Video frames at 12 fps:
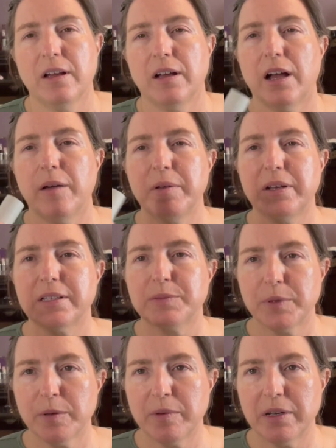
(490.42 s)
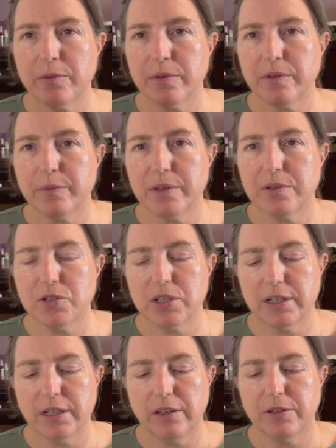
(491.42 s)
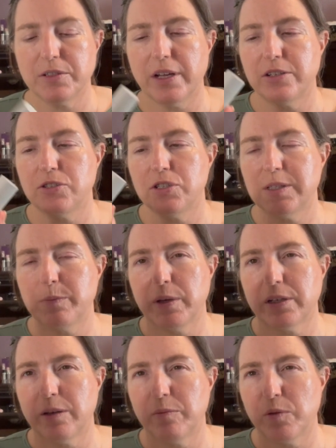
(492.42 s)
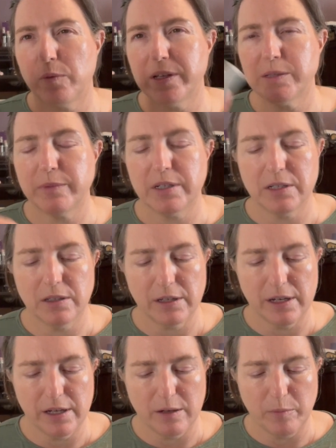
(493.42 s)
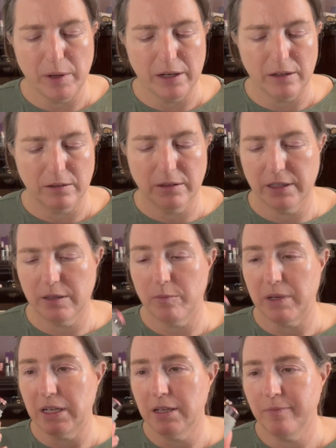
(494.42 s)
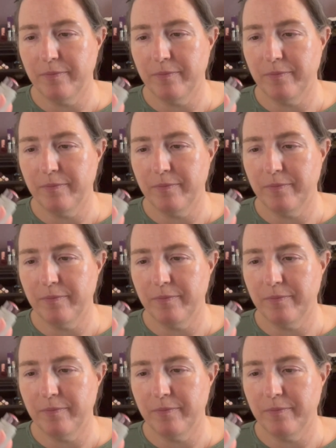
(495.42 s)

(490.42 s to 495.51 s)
I've been experimenting with cheek colors. I just picked up the Westman Atelier and Petal in the mini.